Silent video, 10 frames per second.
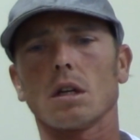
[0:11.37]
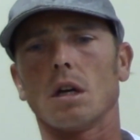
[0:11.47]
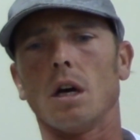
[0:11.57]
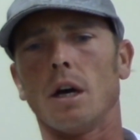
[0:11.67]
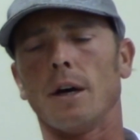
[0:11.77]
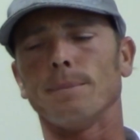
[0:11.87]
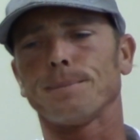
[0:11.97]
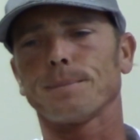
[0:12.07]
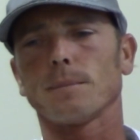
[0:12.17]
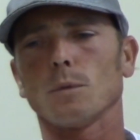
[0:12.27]
We're
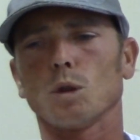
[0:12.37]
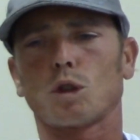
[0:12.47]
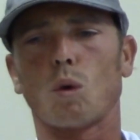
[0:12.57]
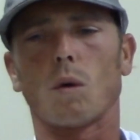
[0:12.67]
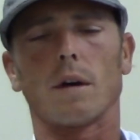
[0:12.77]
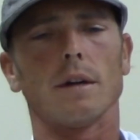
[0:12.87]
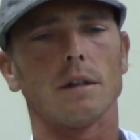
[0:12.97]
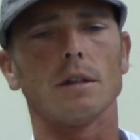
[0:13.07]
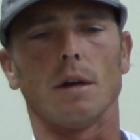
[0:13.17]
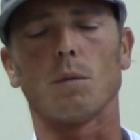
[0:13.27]
scoring
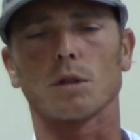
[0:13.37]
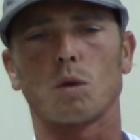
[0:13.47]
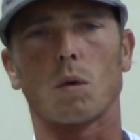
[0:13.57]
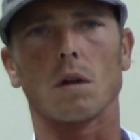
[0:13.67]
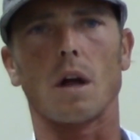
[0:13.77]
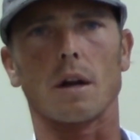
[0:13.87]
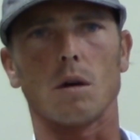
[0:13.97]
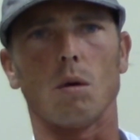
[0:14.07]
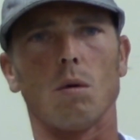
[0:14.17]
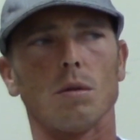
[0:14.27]
a lot of
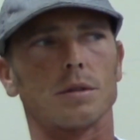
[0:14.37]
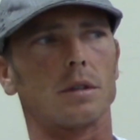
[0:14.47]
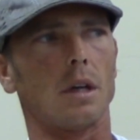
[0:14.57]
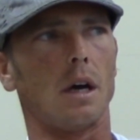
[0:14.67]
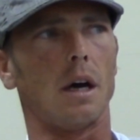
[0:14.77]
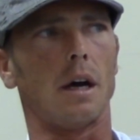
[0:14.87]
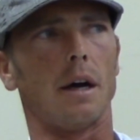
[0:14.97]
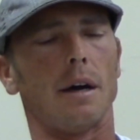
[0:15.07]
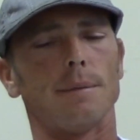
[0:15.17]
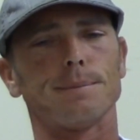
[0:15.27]
goals.
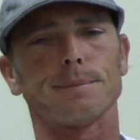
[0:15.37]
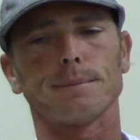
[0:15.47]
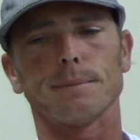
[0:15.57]
I'd